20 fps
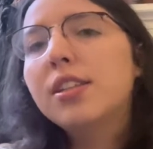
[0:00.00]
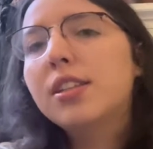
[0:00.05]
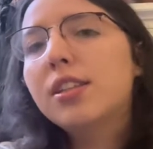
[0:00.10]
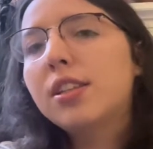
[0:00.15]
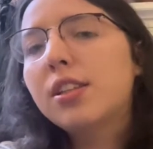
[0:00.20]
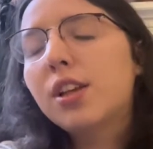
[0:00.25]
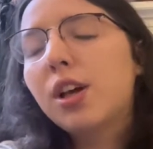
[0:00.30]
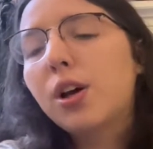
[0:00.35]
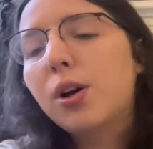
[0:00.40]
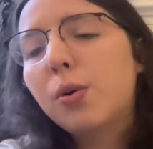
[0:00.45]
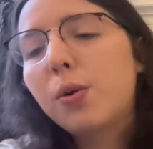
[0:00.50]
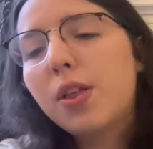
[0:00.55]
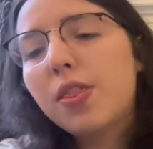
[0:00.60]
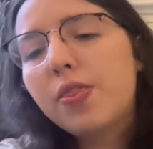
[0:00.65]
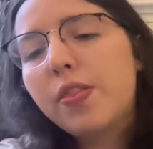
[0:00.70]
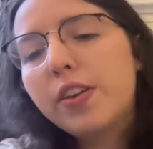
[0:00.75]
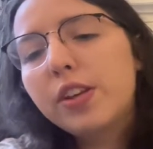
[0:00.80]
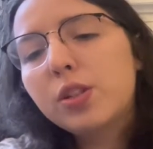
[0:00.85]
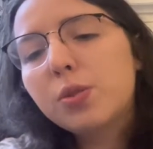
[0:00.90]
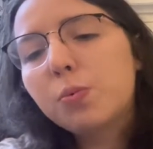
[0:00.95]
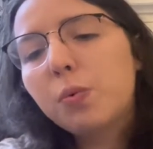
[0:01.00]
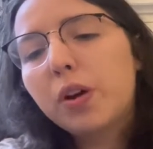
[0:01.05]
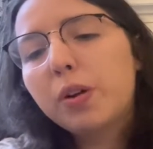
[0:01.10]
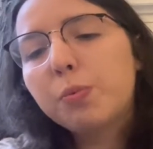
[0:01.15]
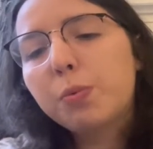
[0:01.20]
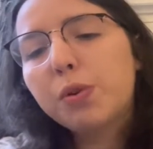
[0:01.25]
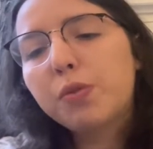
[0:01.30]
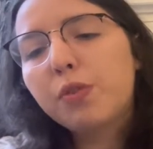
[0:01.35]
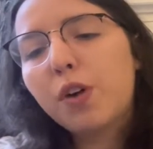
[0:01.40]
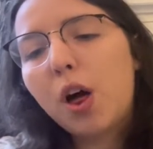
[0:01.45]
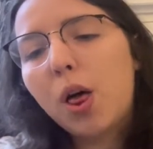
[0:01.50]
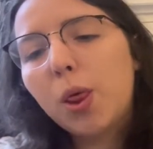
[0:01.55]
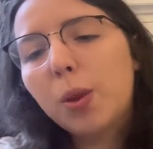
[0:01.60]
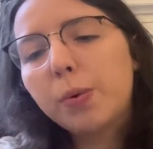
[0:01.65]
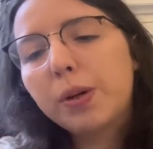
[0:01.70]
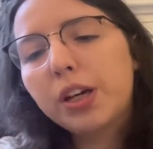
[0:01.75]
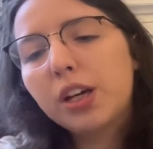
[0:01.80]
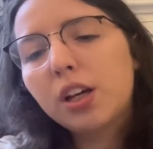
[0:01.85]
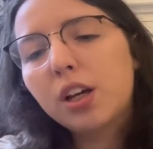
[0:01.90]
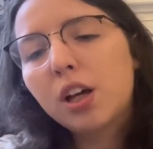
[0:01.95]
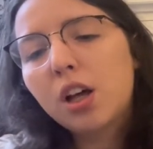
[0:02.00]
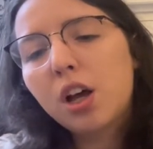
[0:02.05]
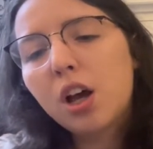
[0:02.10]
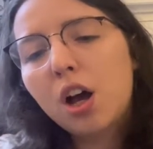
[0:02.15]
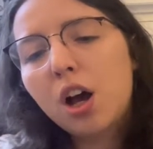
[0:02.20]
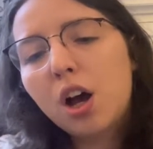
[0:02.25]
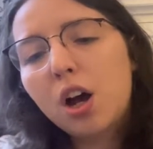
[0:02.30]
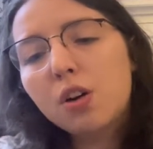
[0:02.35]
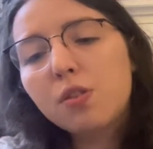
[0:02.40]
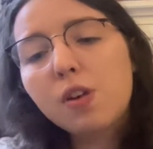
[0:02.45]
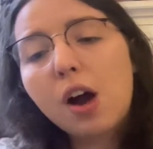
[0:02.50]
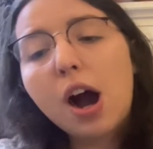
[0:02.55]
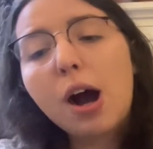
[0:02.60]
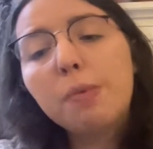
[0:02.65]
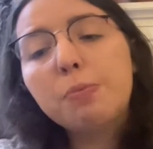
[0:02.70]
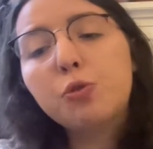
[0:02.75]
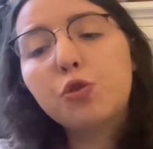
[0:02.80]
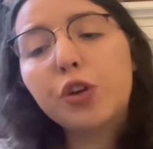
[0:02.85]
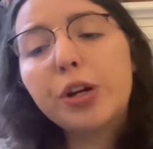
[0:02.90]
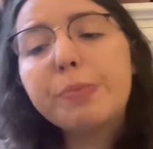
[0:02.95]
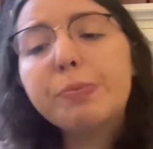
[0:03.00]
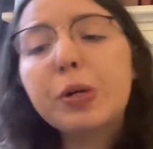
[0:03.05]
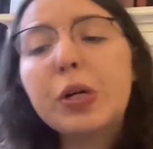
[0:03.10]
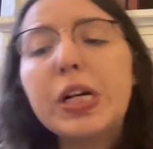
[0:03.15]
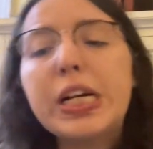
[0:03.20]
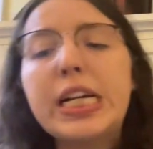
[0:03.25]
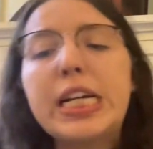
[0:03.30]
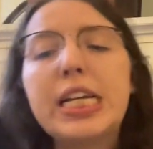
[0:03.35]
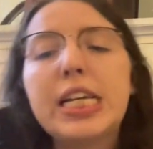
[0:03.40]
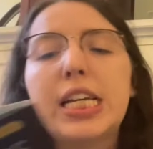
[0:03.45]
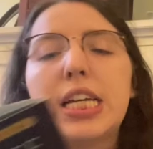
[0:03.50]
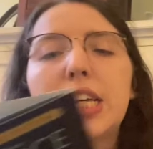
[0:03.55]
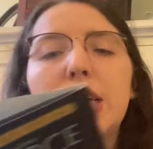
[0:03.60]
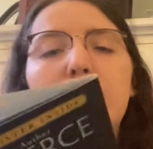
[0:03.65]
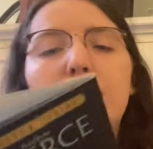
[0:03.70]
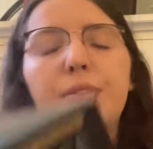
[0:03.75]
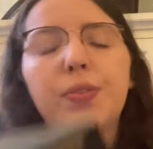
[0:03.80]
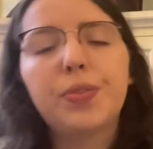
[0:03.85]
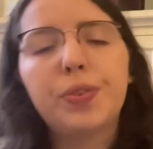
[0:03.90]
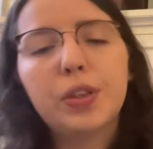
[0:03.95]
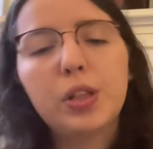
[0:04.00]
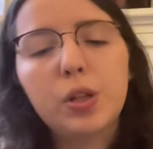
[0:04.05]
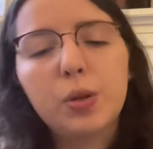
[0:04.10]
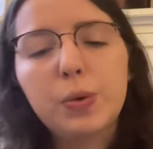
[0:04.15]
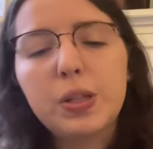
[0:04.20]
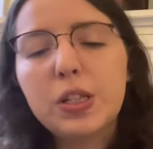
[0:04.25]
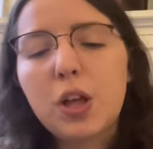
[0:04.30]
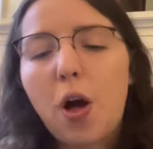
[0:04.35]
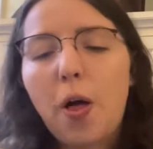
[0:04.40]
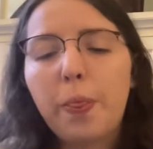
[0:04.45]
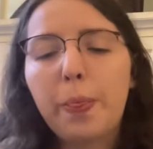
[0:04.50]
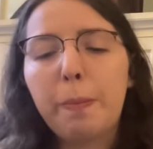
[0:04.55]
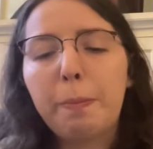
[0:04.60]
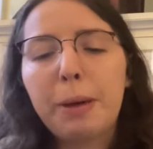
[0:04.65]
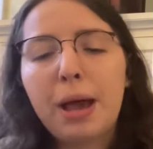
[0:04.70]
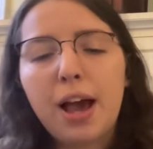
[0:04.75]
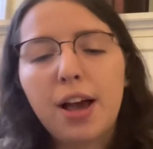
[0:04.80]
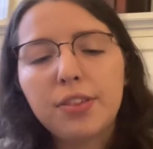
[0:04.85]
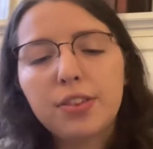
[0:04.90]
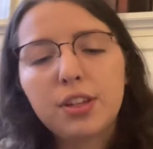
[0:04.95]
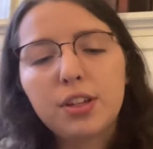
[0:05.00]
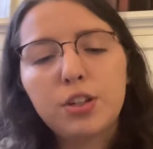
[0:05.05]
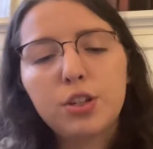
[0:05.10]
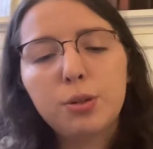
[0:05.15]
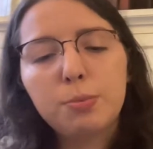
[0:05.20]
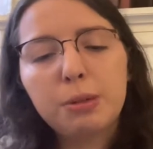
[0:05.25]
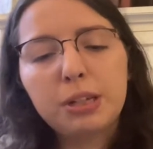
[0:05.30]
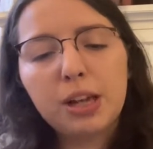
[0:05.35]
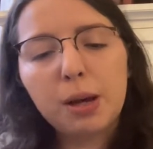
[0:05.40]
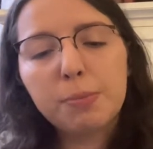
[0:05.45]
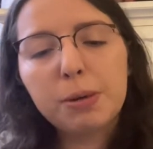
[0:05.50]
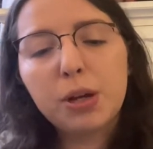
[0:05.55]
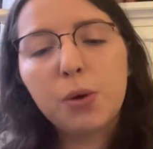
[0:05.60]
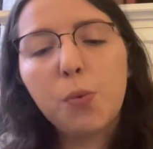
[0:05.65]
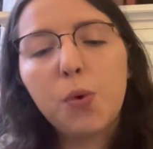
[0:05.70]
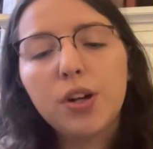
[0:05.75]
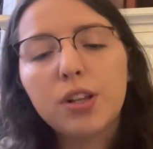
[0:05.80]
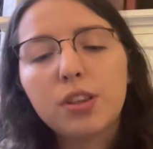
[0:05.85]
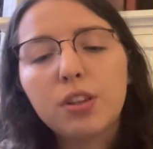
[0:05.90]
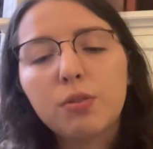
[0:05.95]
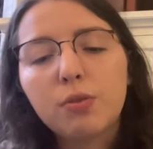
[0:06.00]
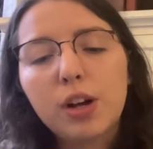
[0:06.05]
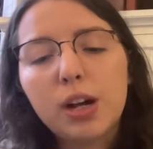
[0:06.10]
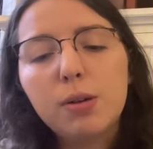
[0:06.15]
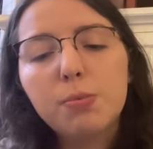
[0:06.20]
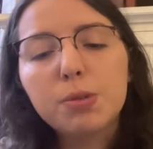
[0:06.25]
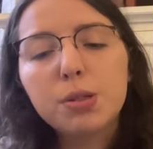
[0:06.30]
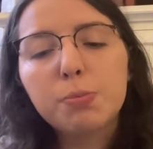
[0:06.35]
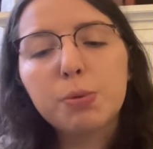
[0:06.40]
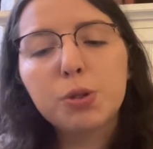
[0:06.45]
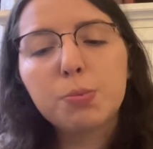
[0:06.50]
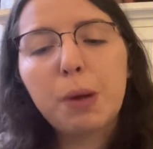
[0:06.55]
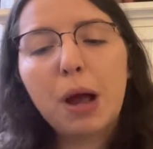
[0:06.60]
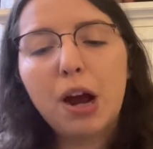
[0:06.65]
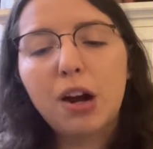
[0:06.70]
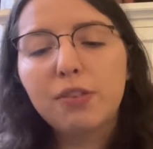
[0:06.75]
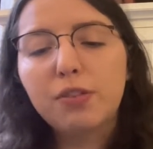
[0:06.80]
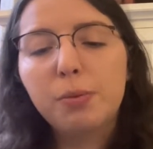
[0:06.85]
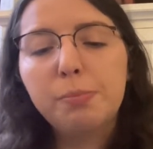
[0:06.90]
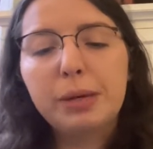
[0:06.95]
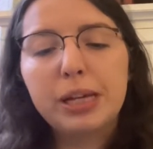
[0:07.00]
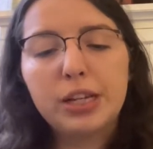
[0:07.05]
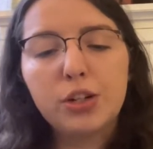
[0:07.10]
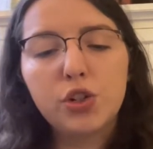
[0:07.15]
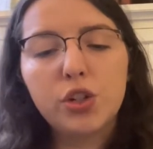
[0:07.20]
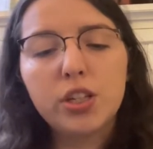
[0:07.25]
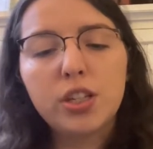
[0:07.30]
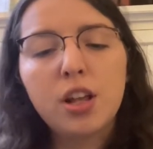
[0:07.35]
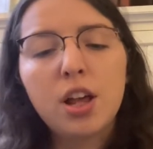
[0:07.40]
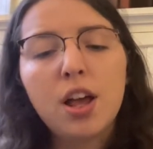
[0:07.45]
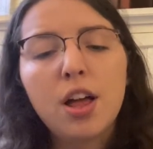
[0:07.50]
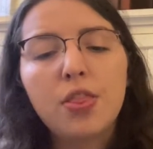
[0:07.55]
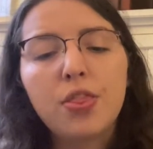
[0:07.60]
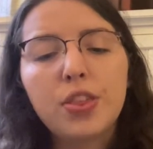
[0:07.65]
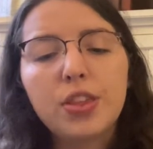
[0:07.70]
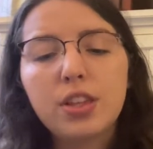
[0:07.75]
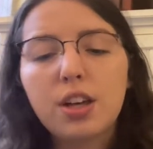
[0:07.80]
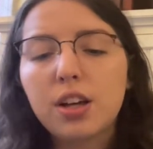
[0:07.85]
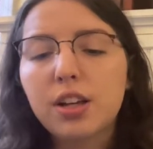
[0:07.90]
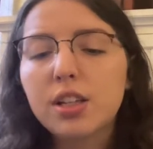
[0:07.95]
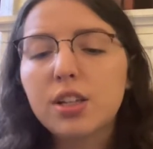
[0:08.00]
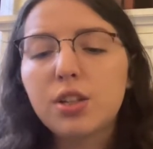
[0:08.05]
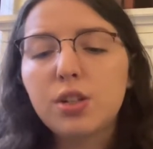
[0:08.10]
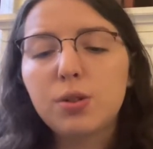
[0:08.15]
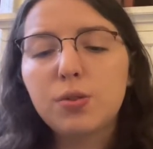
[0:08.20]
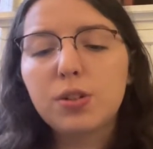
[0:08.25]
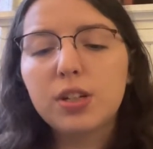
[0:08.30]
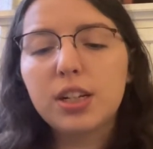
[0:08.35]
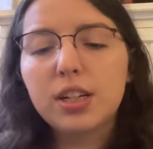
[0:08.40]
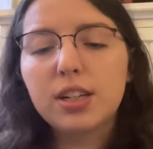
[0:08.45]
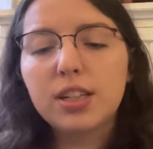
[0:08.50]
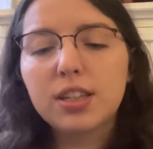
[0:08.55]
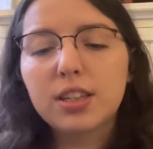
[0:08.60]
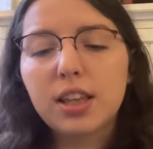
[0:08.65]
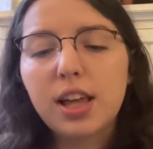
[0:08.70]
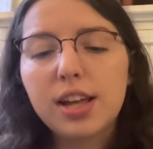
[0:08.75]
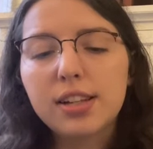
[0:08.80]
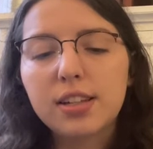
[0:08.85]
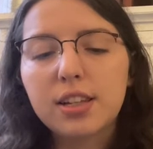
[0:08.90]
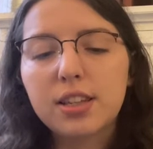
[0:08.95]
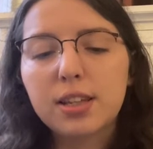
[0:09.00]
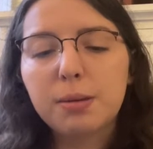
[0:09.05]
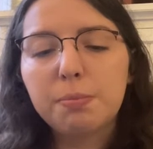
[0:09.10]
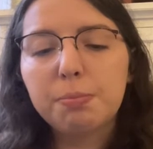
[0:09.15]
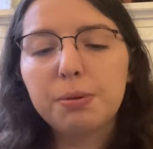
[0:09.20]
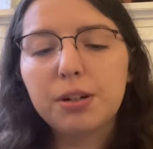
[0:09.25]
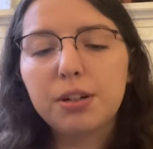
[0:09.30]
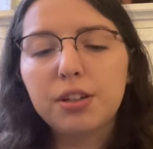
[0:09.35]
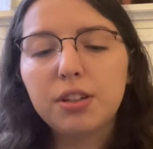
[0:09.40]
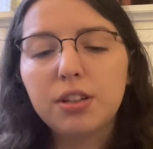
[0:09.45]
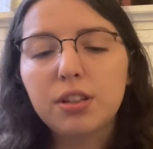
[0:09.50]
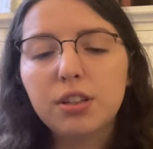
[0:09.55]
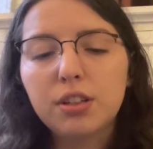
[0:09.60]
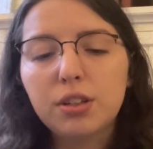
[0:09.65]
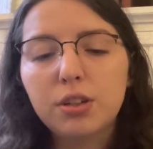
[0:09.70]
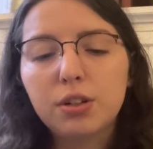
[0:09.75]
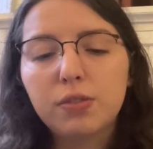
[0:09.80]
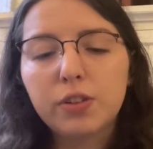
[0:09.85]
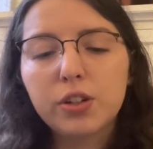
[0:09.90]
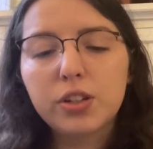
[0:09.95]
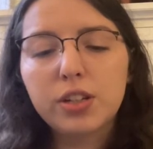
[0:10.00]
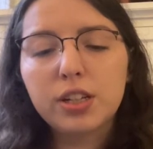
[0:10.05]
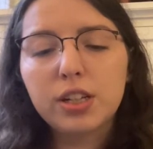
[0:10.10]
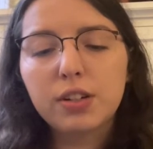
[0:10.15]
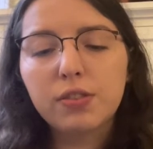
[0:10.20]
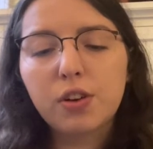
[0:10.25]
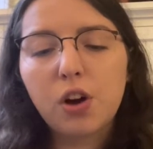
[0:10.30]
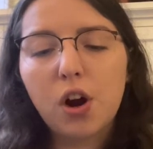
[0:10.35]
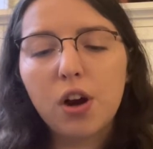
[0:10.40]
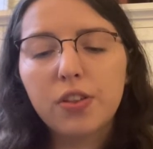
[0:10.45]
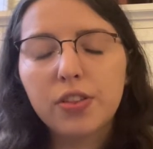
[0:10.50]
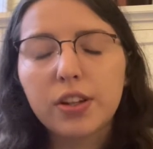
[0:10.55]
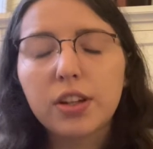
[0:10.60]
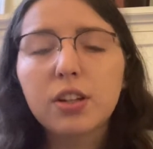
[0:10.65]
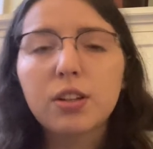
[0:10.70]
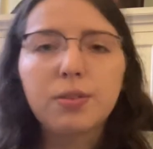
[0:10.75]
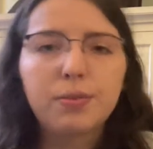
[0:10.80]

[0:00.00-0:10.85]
So this one we're following Aram Draper, who is on the path to becoming one of the realm's most powerful mages, the youngest student in his class at the Imperial University of Karthik.